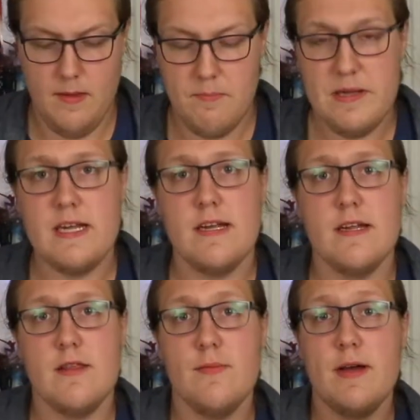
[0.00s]
Besides
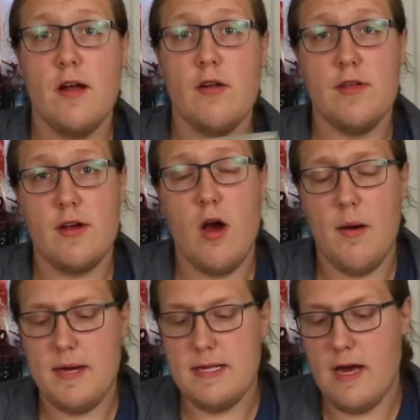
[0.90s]
that though, we got all the
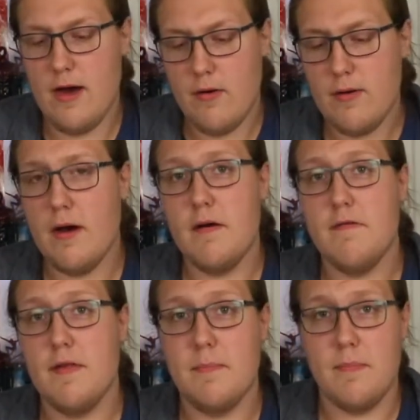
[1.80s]
comics out
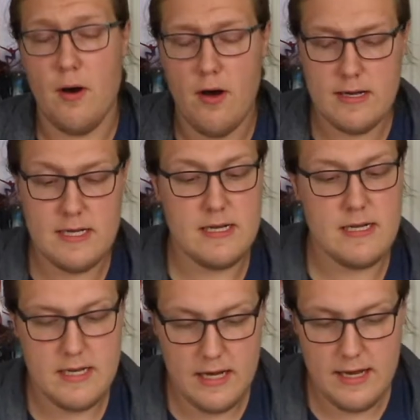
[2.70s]
of the box.
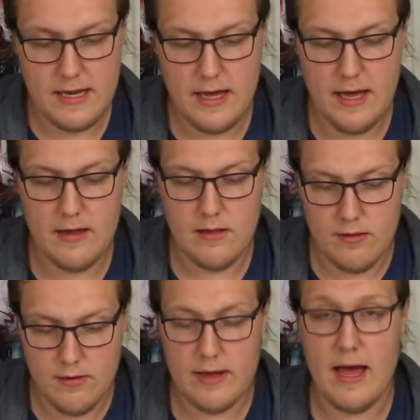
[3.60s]
Let's take a
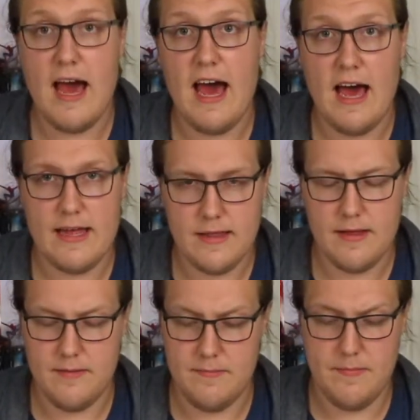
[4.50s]
look at
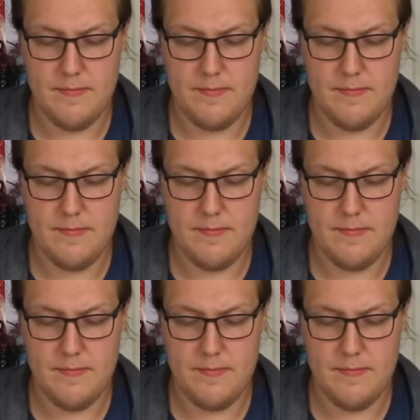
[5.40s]
them.